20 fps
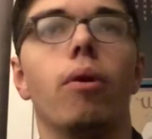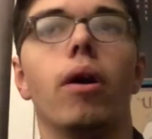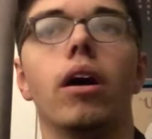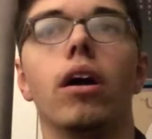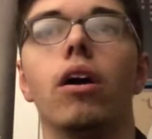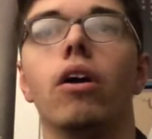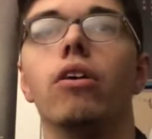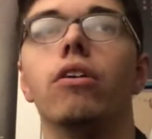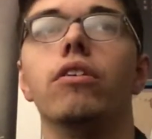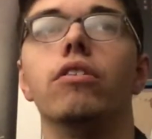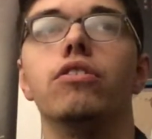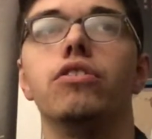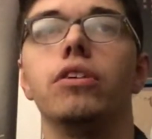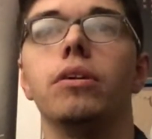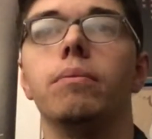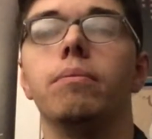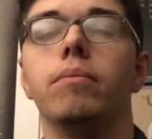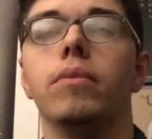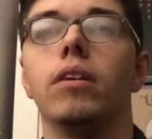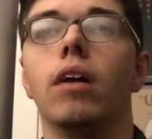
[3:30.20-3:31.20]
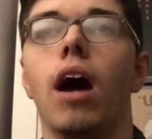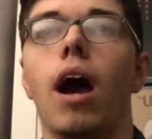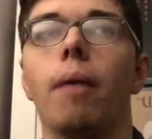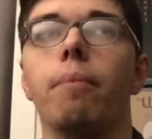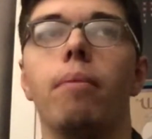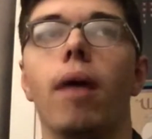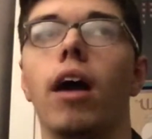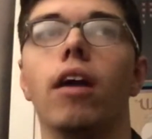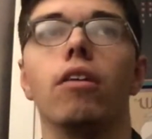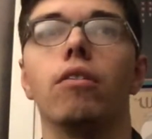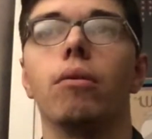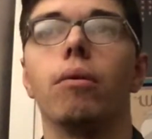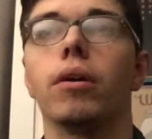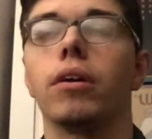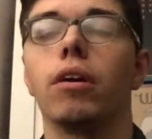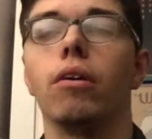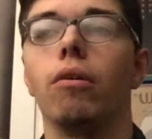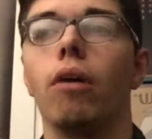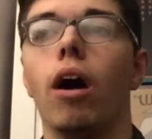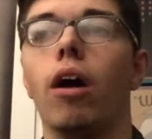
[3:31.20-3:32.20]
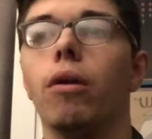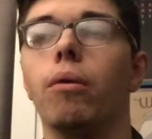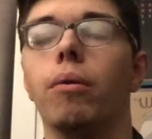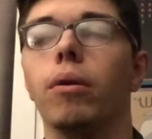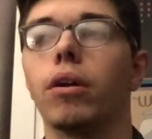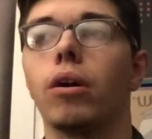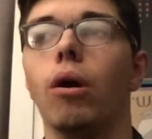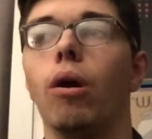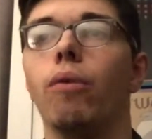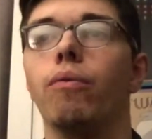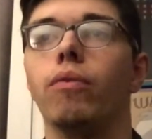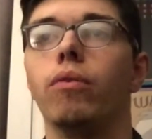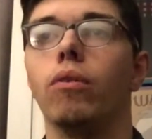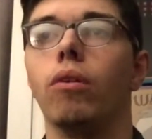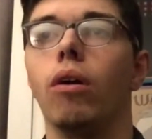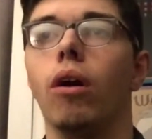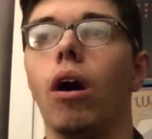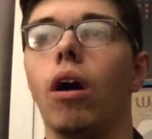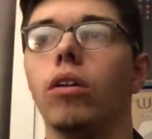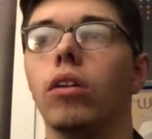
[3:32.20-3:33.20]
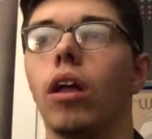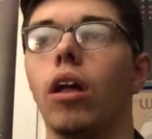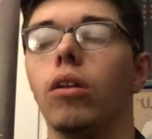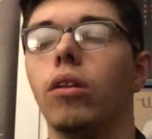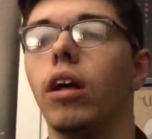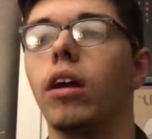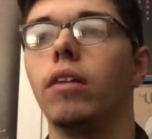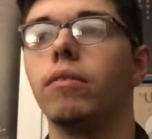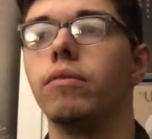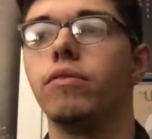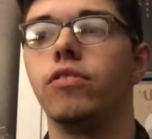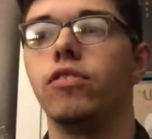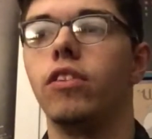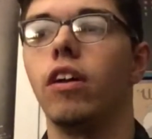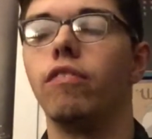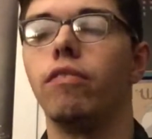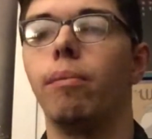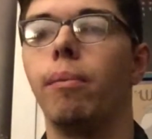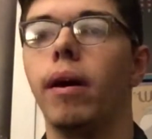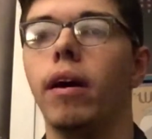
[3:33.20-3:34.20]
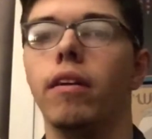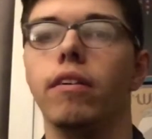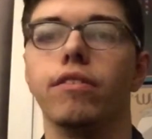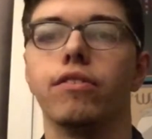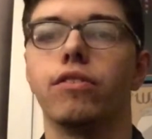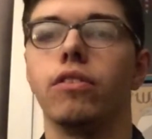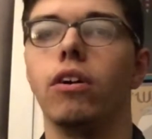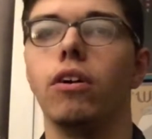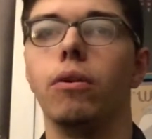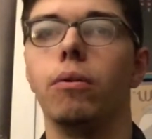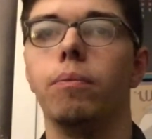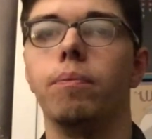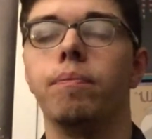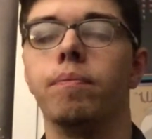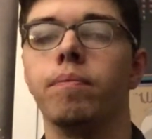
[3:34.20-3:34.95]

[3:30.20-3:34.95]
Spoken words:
I heard, I don't want to go over a lot of stuff about it, so,